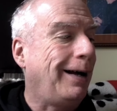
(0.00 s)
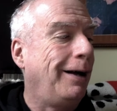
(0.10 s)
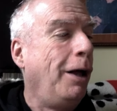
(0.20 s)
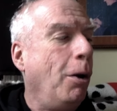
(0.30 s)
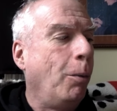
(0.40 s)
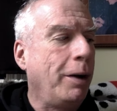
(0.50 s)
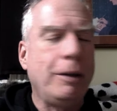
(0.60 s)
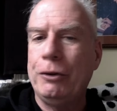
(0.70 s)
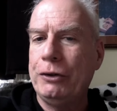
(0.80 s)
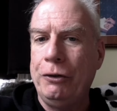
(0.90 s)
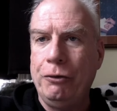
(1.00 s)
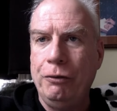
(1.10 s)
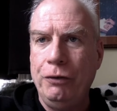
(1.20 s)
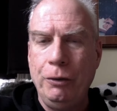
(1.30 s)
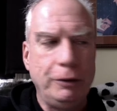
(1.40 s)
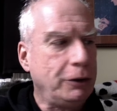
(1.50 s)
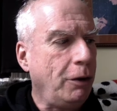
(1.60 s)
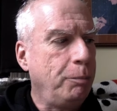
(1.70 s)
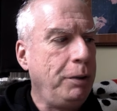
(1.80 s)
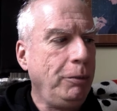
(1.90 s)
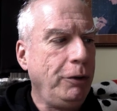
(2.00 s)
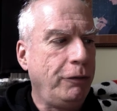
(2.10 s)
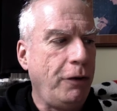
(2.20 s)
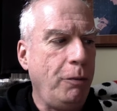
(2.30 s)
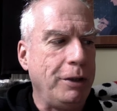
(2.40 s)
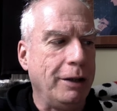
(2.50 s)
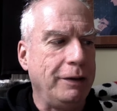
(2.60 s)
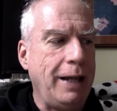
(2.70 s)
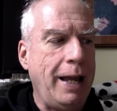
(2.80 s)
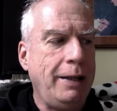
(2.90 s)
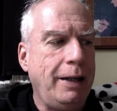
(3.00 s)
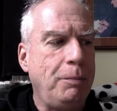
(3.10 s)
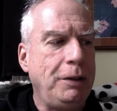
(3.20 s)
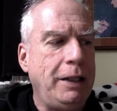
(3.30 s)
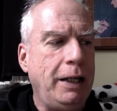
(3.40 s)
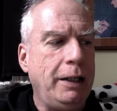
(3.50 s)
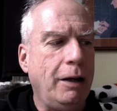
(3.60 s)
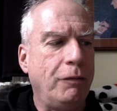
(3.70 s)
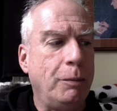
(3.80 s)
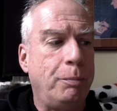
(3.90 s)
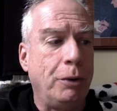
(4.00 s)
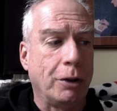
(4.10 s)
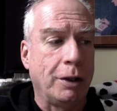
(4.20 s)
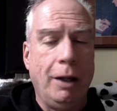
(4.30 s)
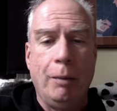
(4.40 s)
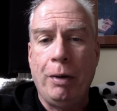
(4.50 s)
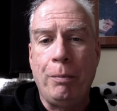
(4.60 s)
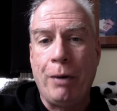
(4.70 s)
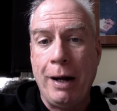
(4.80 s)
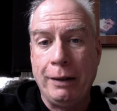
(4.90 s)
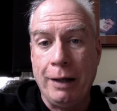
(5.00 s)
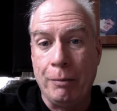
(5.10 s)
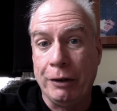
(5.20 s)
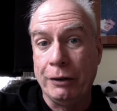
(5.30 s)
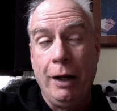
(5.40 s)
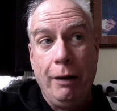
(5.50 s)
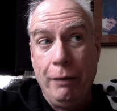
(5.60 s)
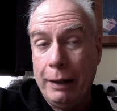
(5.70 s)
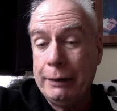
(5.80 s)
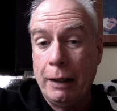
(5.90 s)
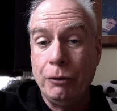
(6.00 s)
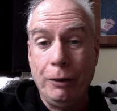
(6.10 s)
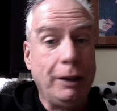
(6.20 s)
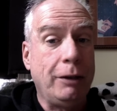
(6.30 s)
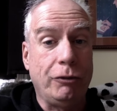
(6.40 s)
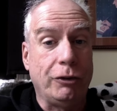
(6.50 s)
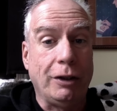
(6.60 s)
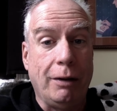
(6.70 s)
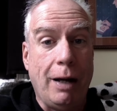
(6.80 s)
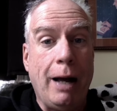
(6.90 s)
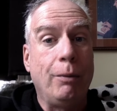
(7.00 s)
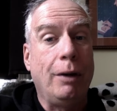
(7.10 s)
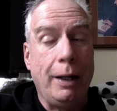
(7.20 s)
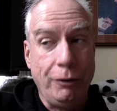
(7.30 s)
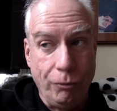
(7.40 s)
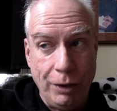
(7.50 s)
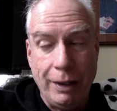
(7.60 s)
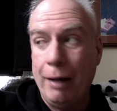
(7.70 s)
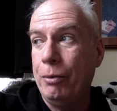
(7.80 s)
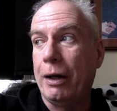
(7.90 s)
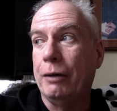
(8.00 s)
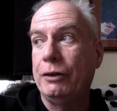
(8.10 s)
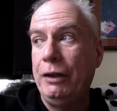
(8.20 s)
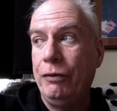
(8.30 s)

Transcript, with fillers: uh, one of the books under review is called Bibliophobia: The End and Beginning of the Book by Brian Cummings. That sounds really interesting. I would like to read that book. I'll see if